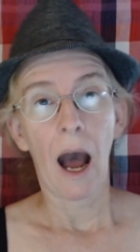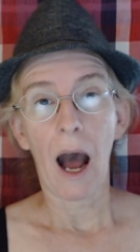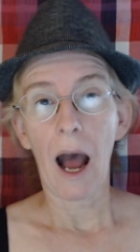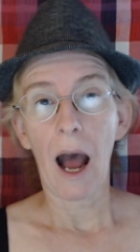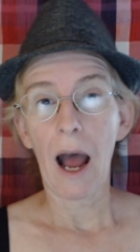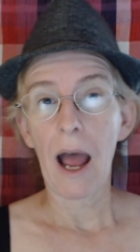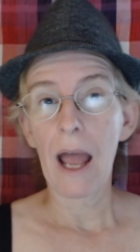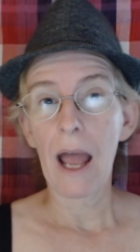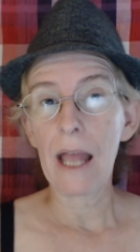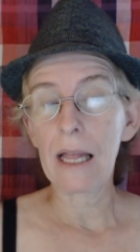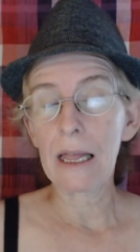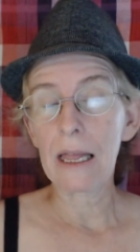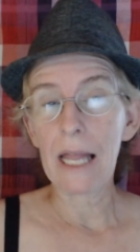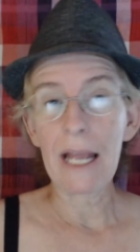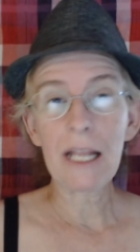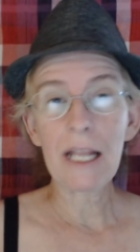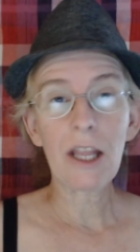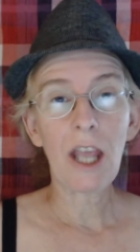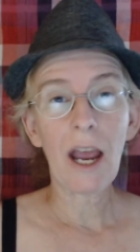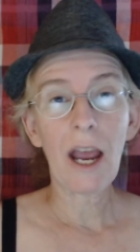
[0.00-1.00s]
I
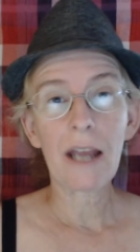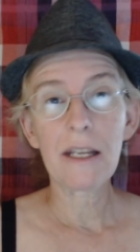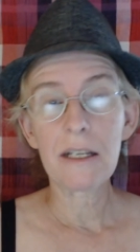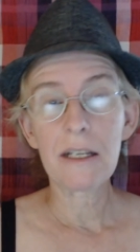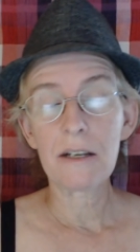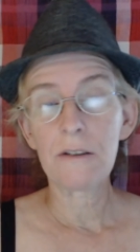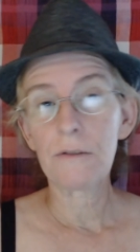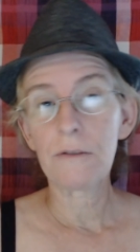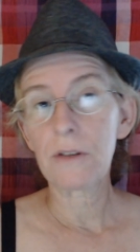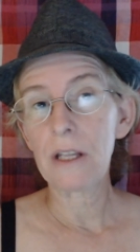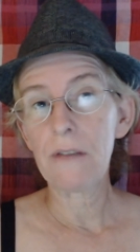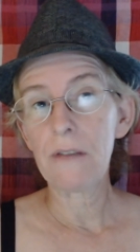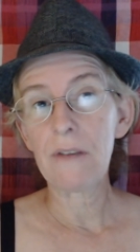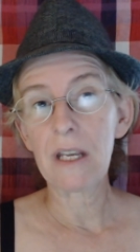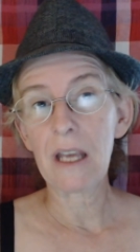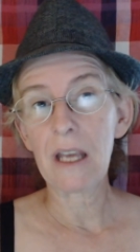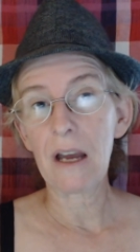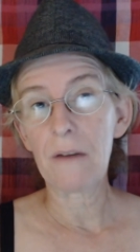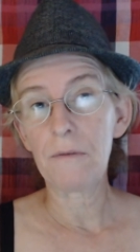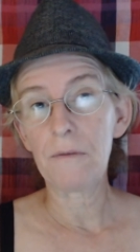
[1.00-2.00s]
like the idea of
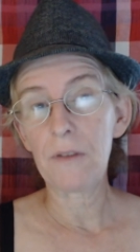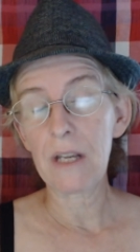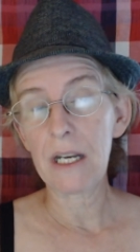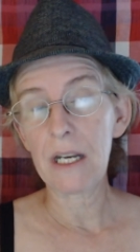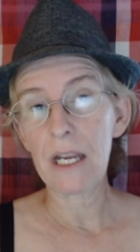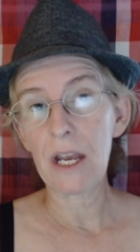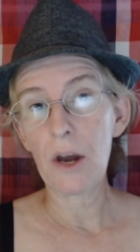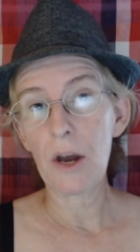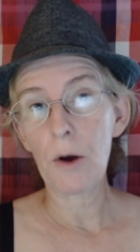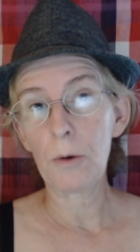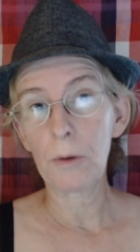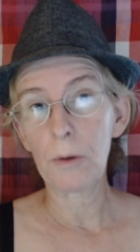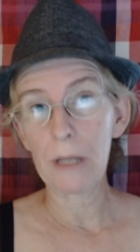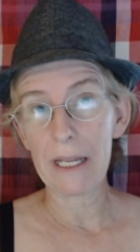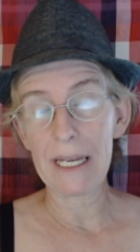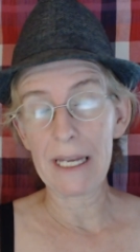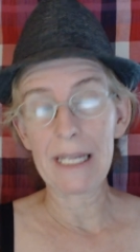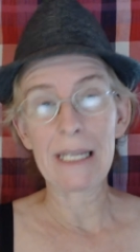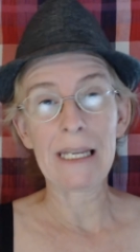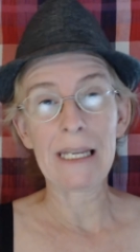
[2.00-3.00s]
leaving a video
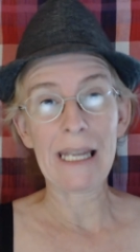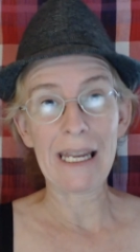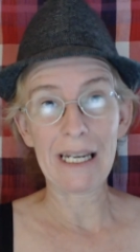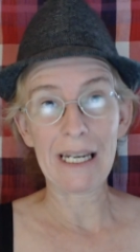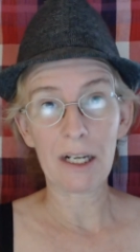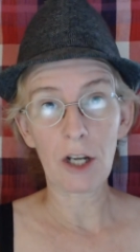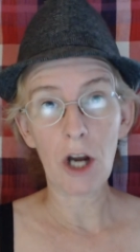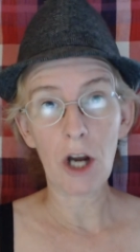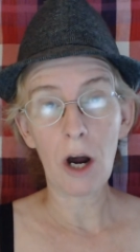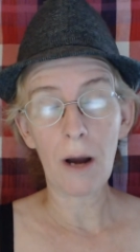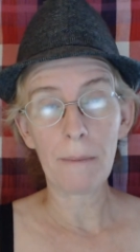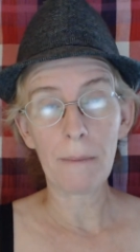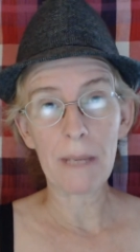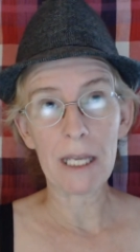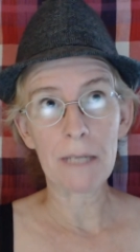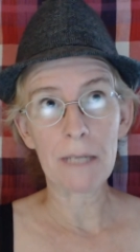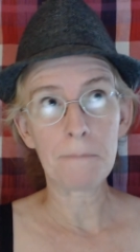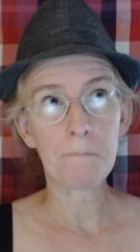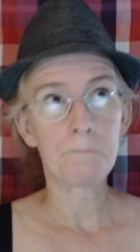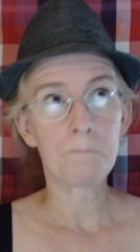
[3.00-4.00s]
link in a
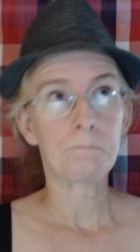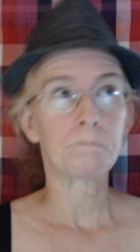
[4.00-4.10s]
comment,